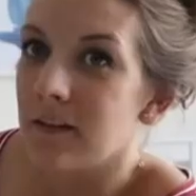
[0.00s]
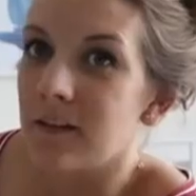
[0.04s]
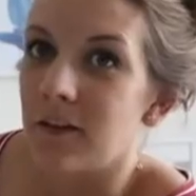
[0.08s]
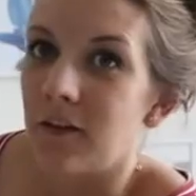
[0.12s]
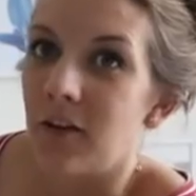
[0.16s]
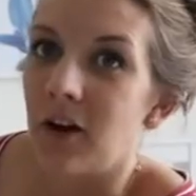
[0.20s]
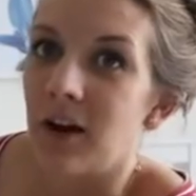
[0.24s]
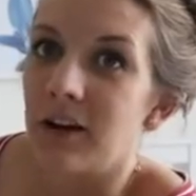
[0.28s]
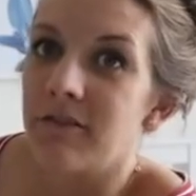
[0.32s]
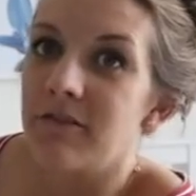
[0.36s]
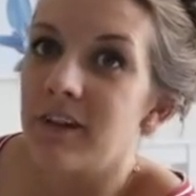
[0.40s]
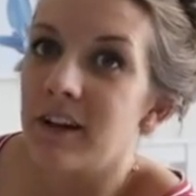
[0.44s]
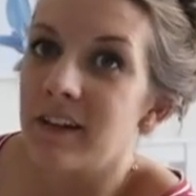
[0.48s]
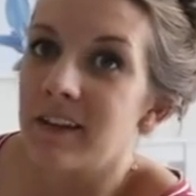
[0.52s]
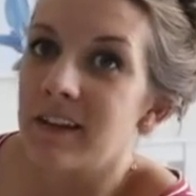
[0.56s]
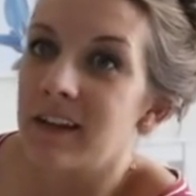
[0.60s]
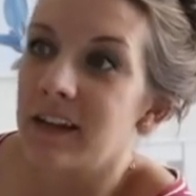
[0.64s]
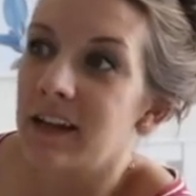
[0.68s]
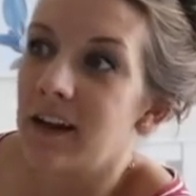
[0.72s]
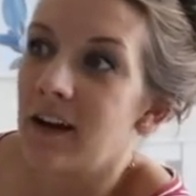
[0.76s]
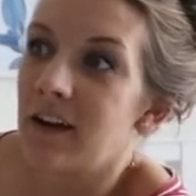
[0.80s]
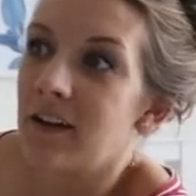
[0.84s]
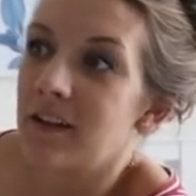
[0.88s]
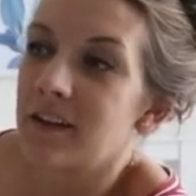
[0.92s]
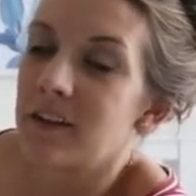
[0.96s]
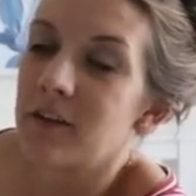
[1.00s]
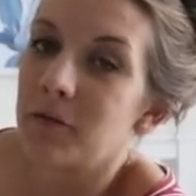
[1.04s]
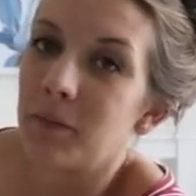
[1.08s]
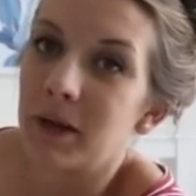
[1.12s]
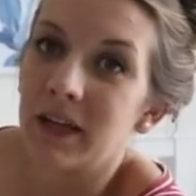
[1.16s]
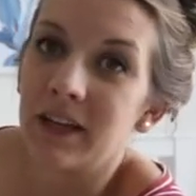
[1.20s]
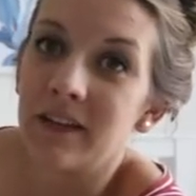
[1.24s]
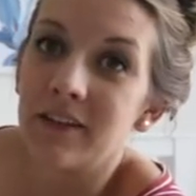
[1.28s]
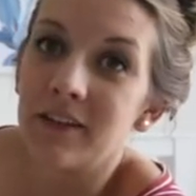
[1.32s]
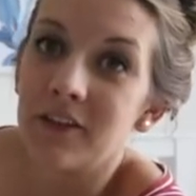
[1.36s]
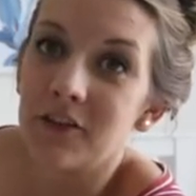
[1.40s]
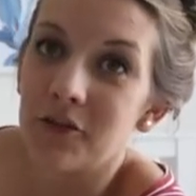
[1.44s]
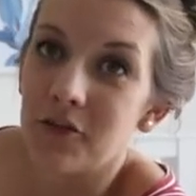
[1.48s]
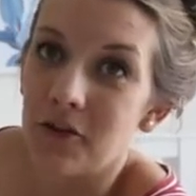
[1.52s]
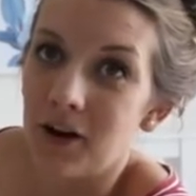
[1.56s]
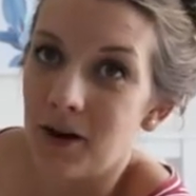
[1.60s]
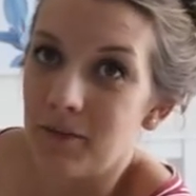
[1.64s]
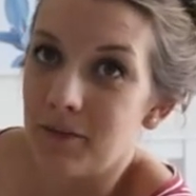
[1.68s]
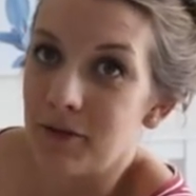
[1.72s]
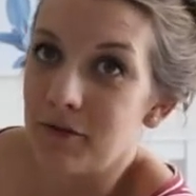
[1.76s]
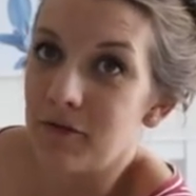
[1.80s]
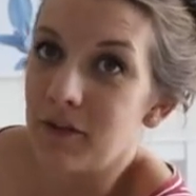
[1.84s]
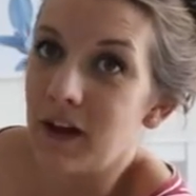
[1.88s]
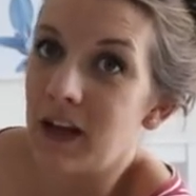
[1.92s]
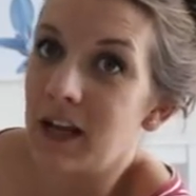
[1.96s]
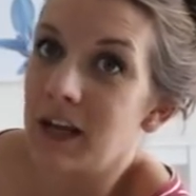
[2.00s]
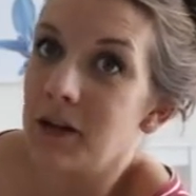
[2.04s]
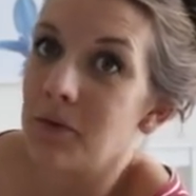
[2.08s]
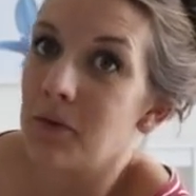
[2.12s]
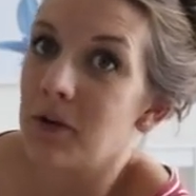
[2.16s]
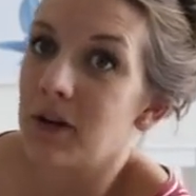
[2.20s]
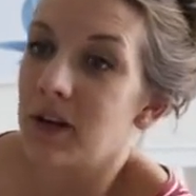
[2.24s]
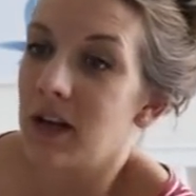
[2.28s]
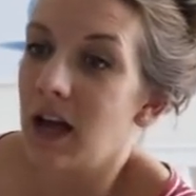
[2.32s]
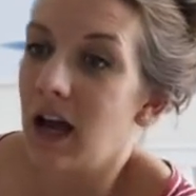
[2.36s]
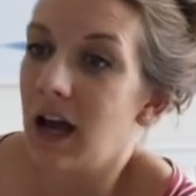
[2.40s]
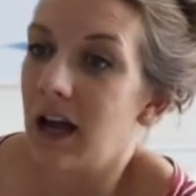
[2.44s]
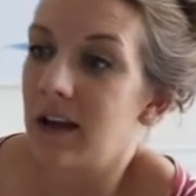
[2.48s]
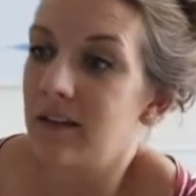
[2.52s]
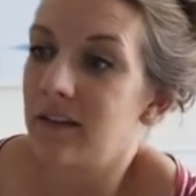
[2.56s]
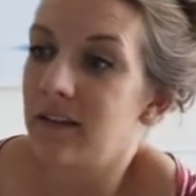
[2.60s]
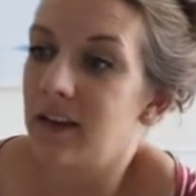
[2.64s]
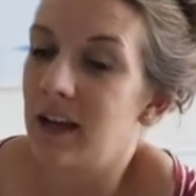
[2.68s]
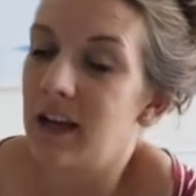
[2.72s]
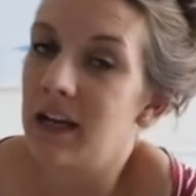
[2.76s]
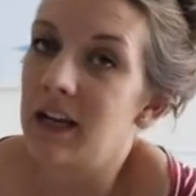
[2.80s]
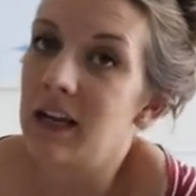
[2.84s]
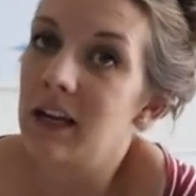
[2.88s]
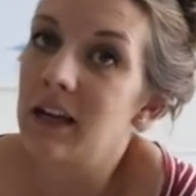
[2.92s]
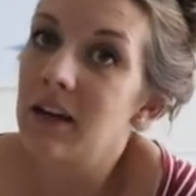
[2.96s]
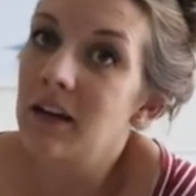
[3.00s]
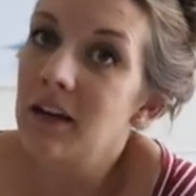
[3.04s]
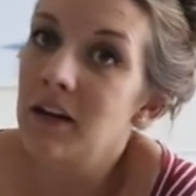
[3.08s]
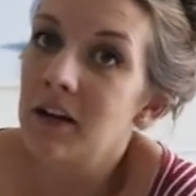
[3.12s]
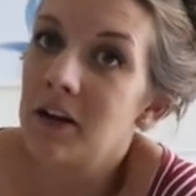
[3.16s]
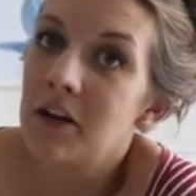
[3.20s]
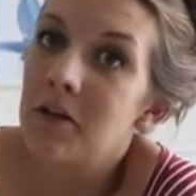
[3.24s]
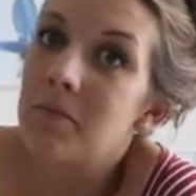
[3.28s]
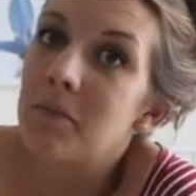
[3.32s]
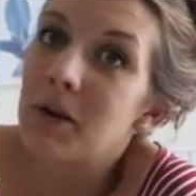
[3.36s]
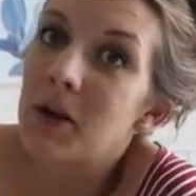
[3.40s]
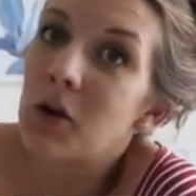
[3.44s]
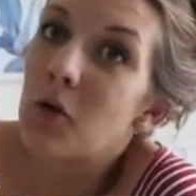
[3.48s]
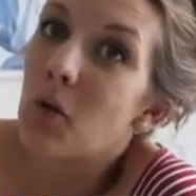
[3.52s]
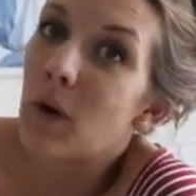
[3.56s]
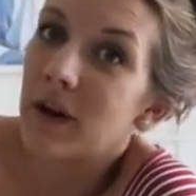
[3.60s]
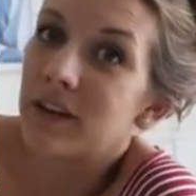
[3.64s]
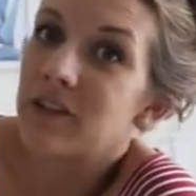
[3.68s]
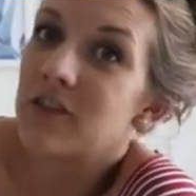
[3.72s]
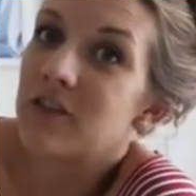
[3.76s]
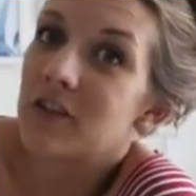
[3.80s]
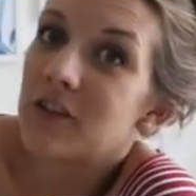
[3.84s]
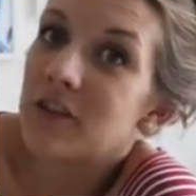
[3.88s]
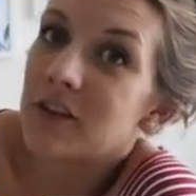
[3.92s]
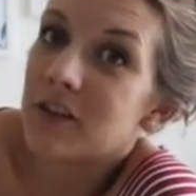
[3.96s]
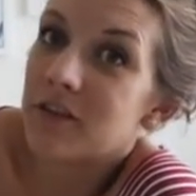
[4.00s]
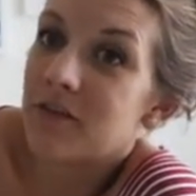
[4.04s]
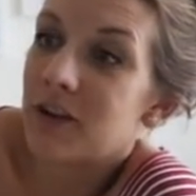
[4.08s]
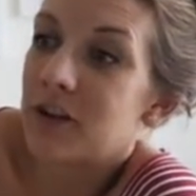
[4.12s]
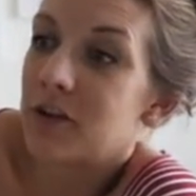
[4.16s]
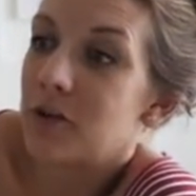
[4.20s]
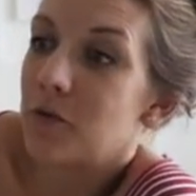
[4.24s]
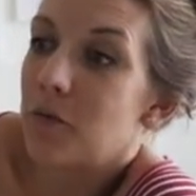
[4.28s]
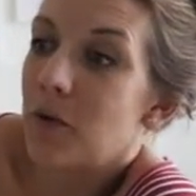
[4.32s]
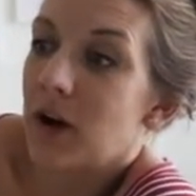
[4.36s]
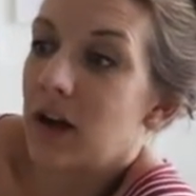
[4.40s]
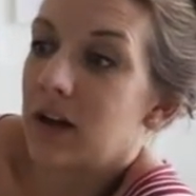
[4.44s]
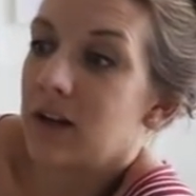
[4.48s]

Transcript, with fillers: So I recently asked on my Instagram if anyone had any big questions around the